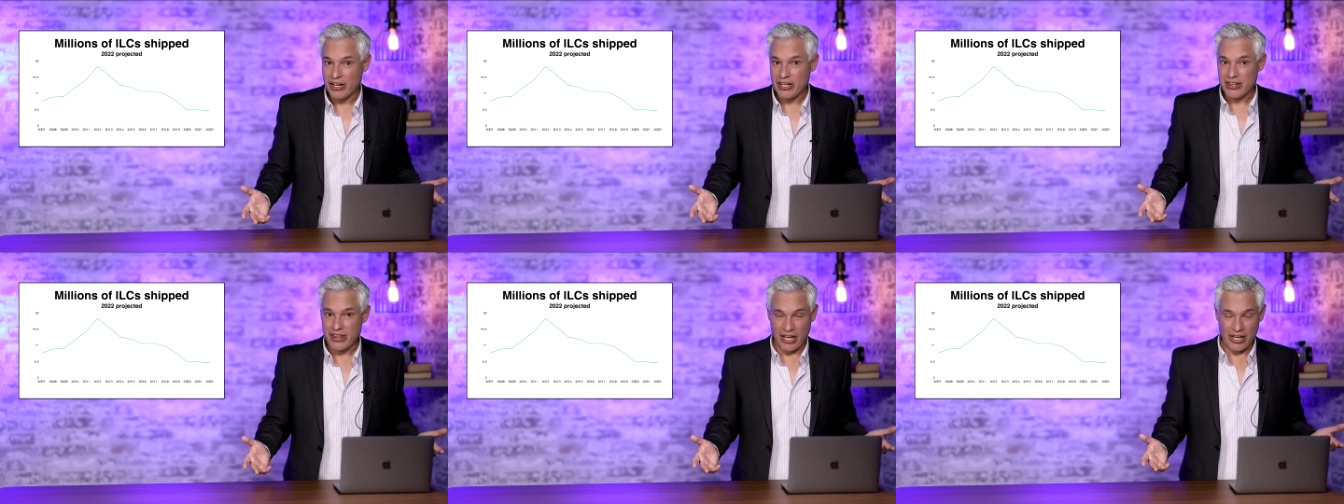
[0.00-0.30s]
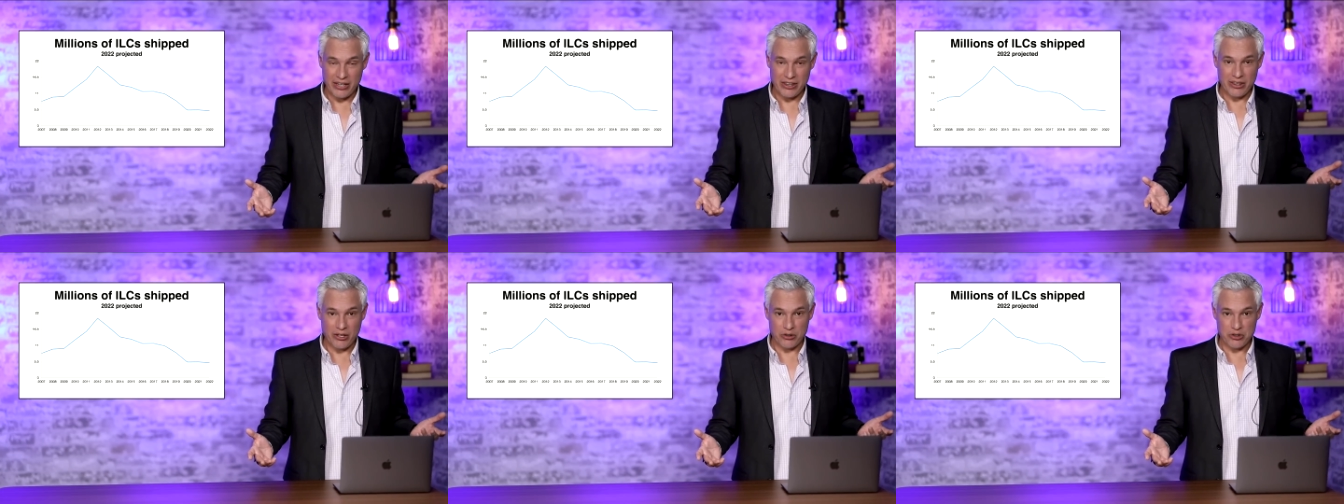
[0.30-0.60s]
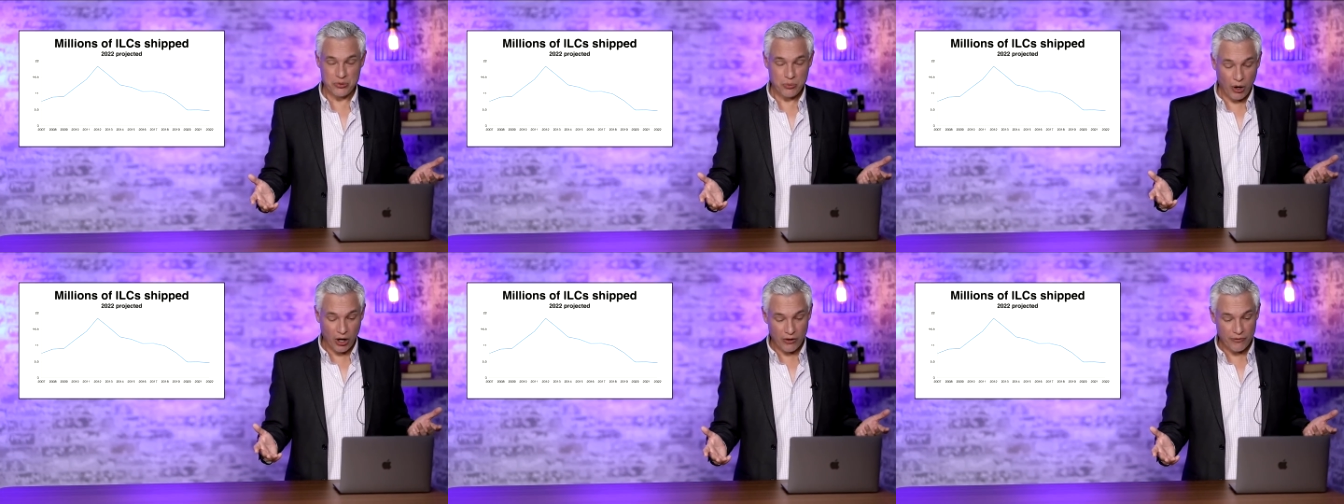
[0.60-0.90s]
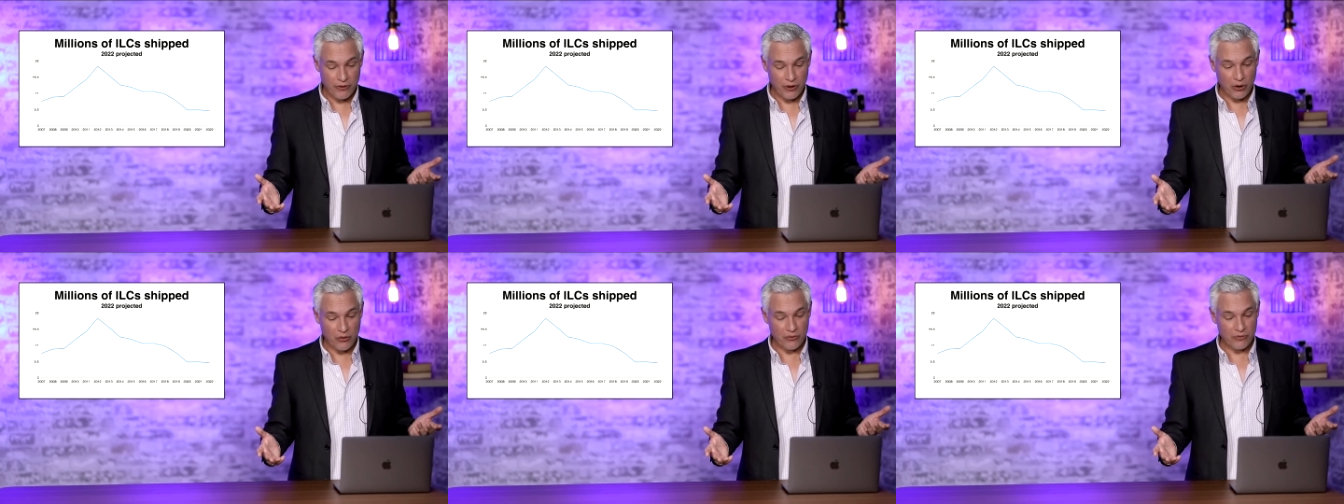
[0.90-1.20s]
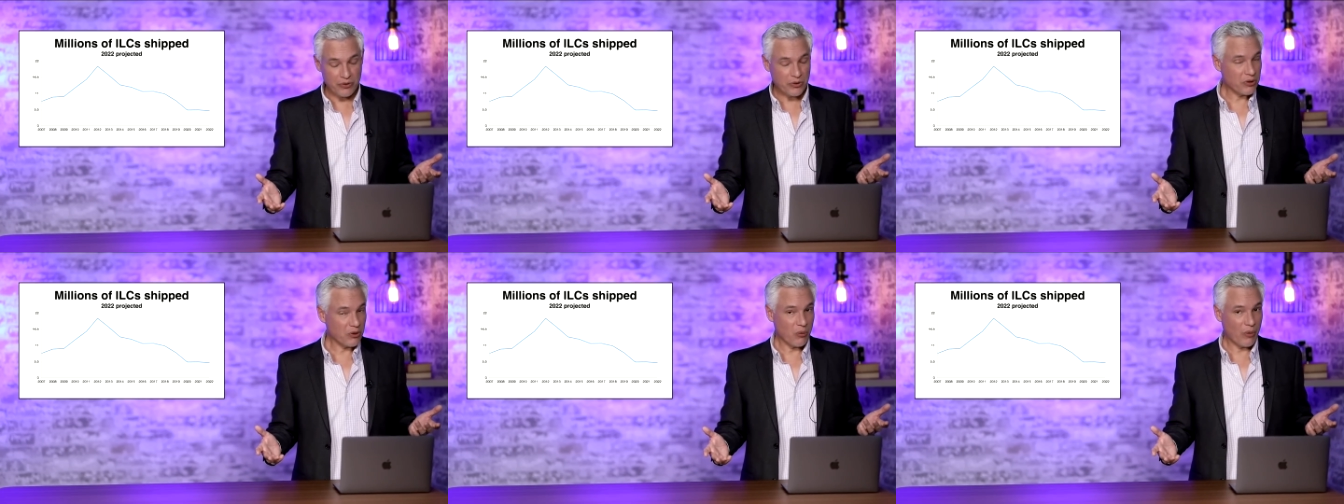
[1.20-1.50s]
than their smartphone
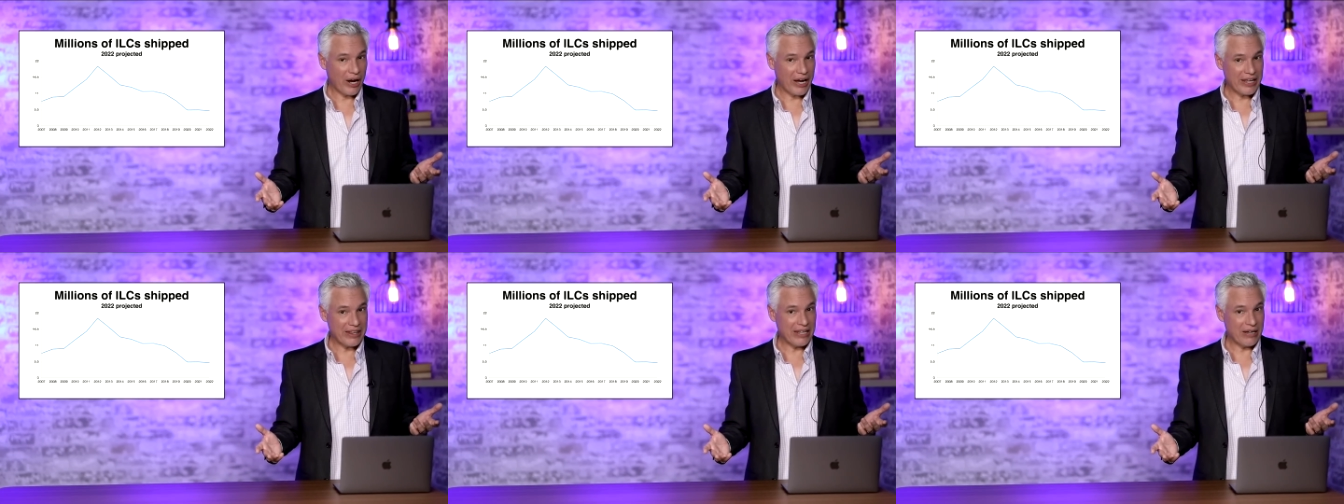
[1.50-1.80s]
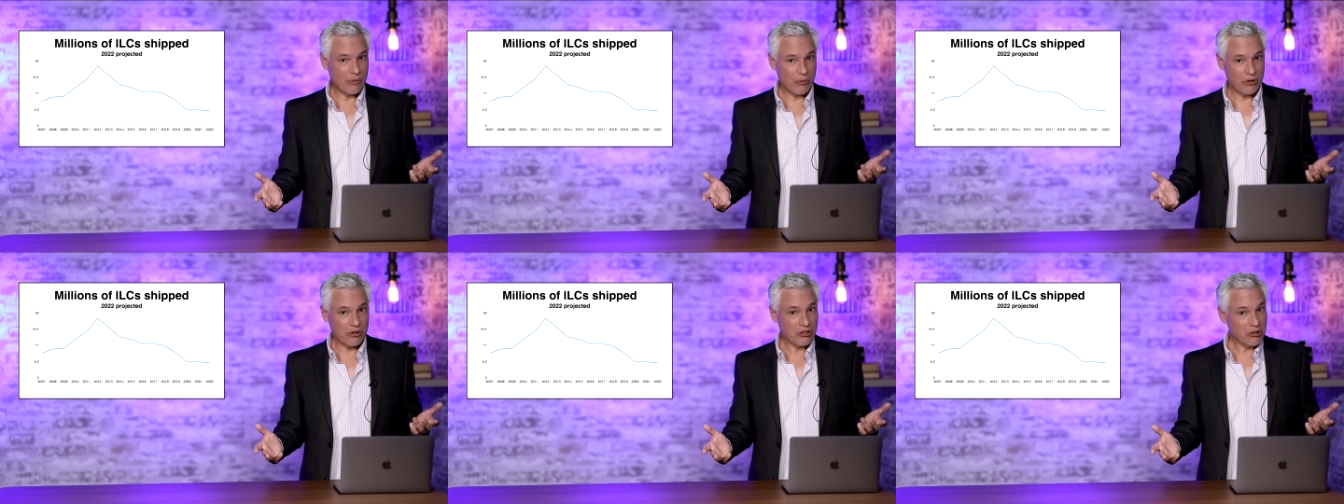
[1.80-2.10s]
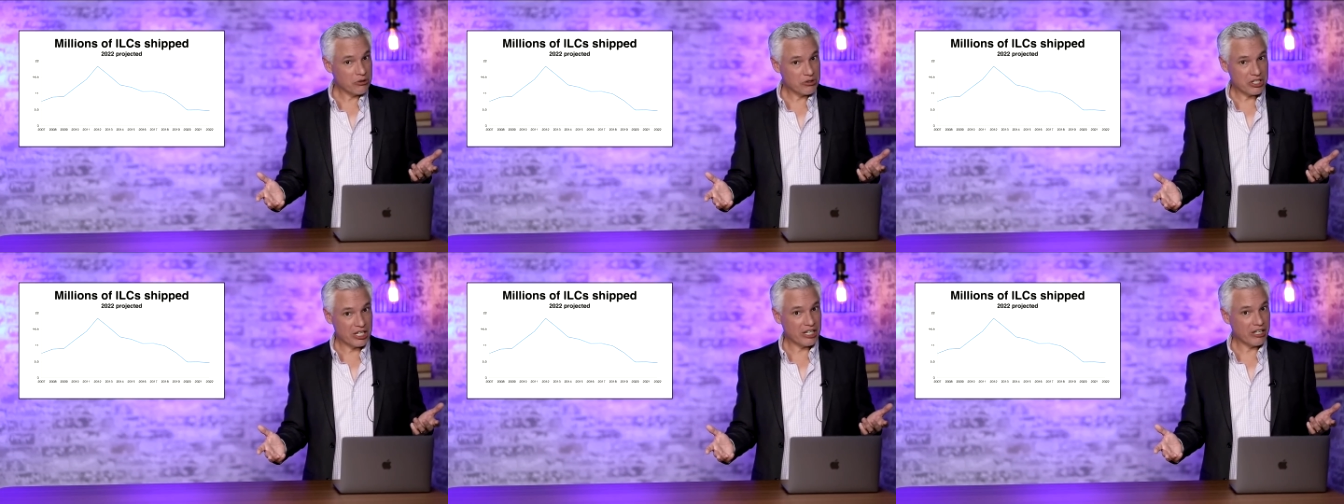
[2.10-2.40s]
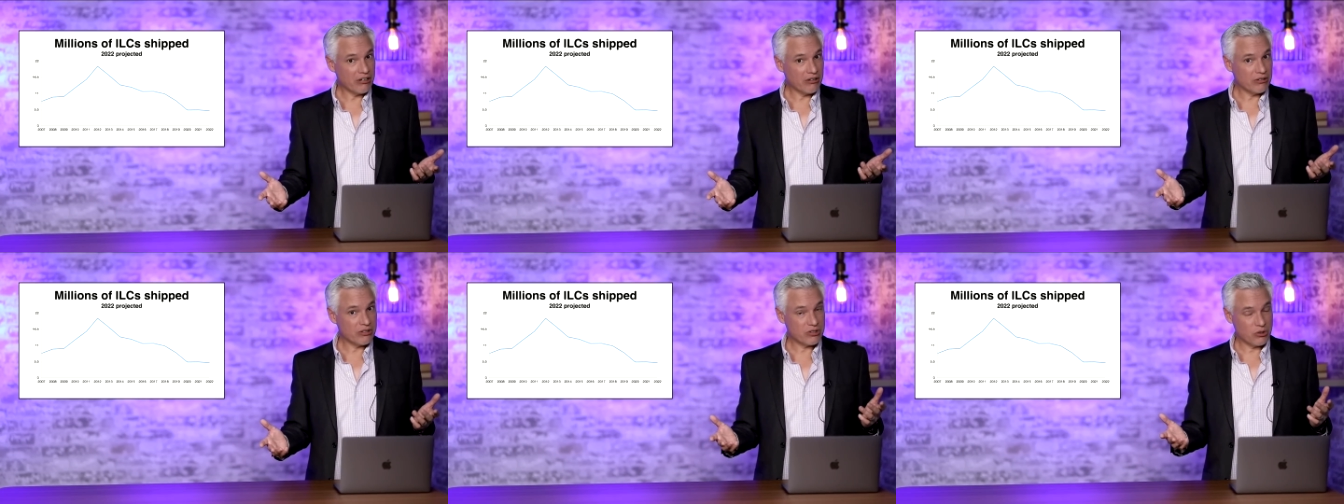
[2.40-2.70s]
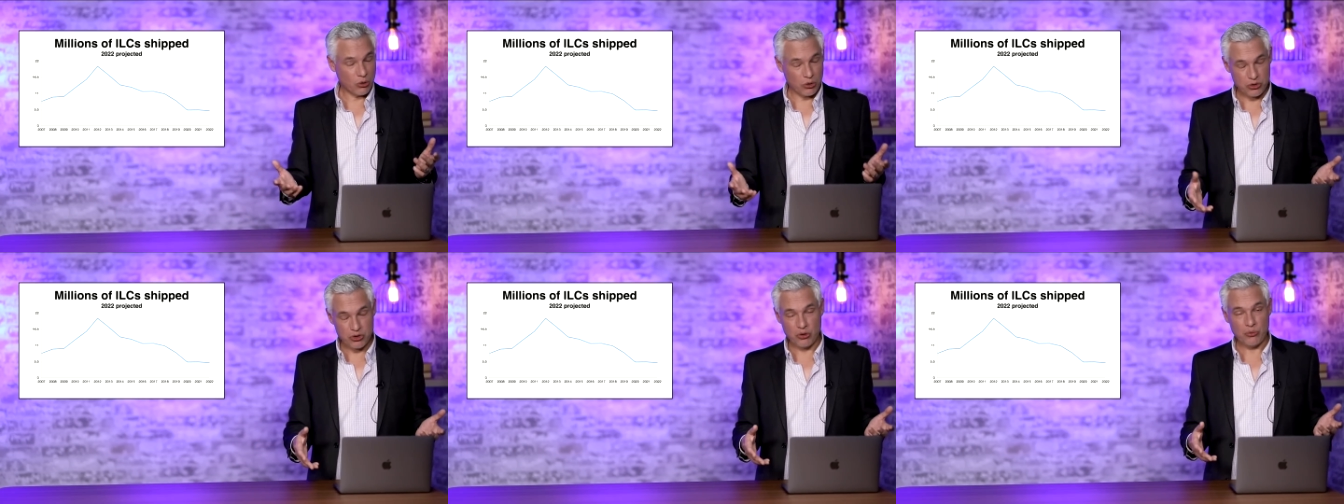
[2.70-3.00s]
for the way they were using
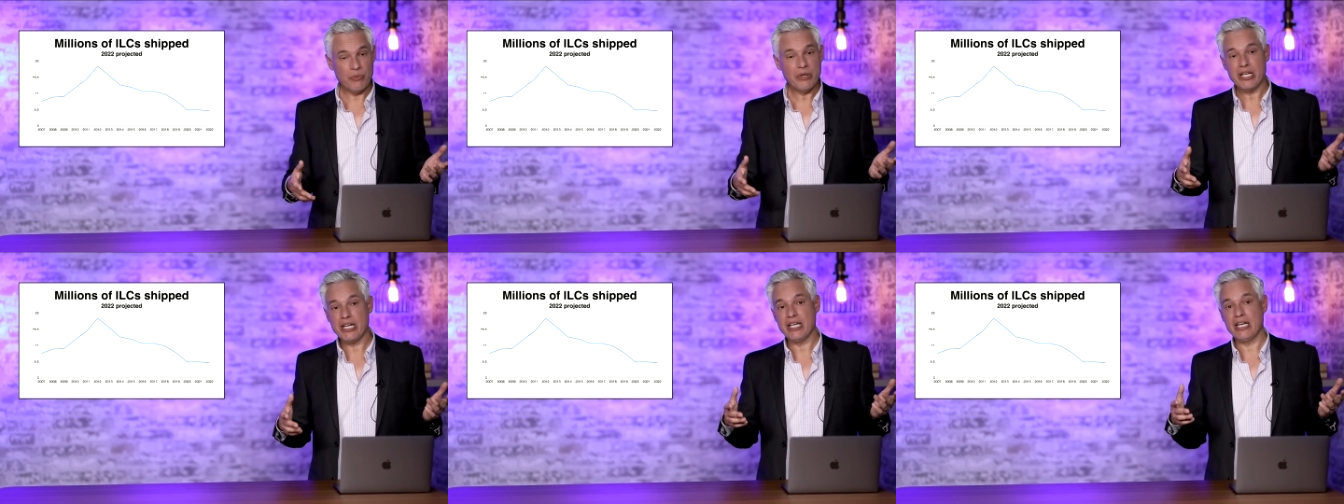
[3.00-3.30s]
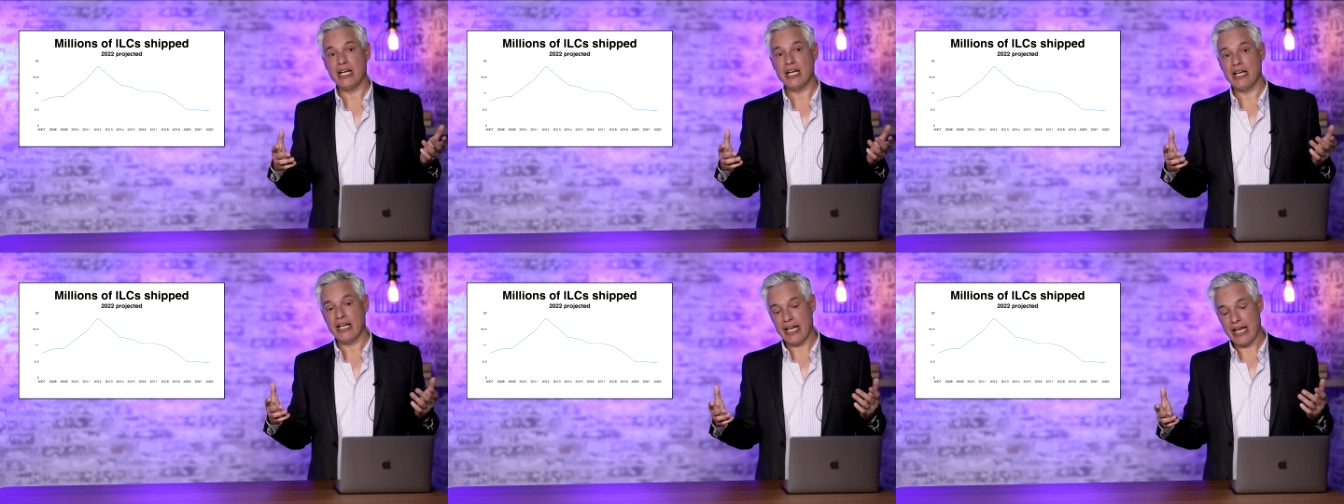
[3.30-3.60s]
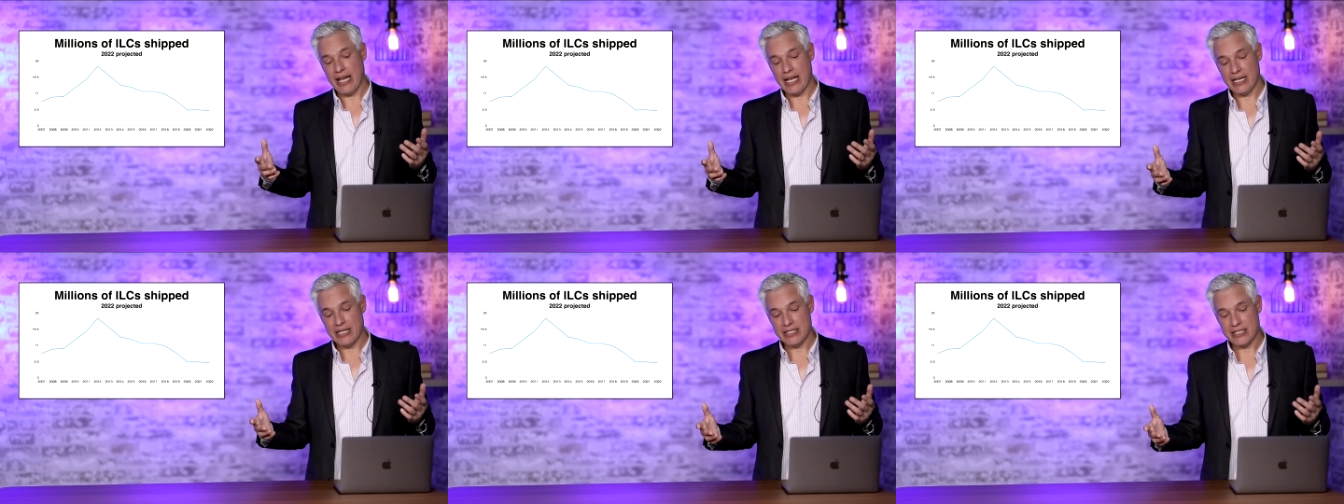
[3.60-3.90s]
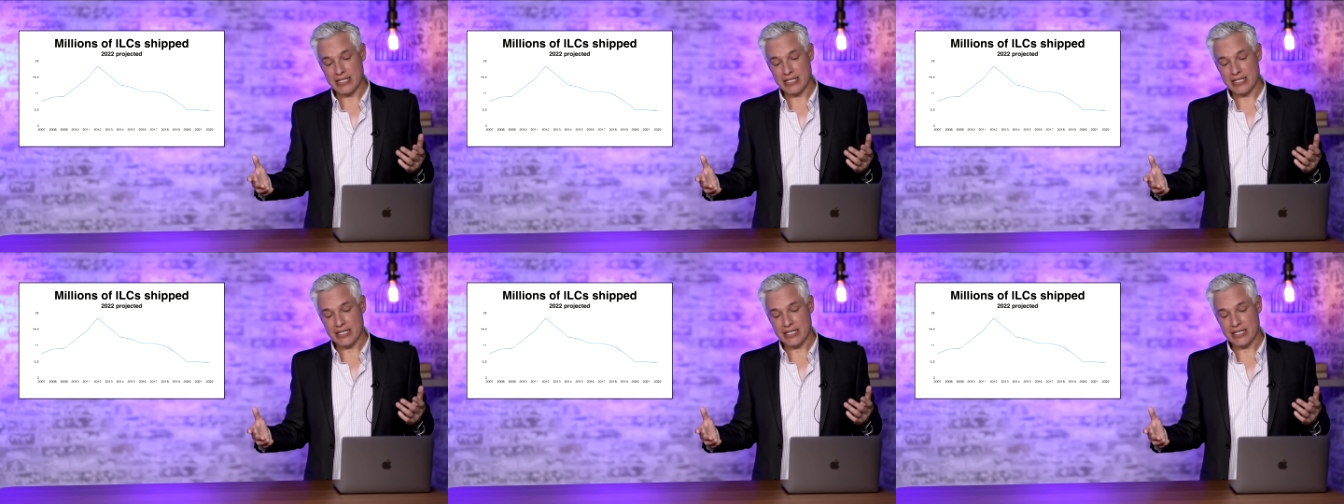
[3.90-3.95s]
social media and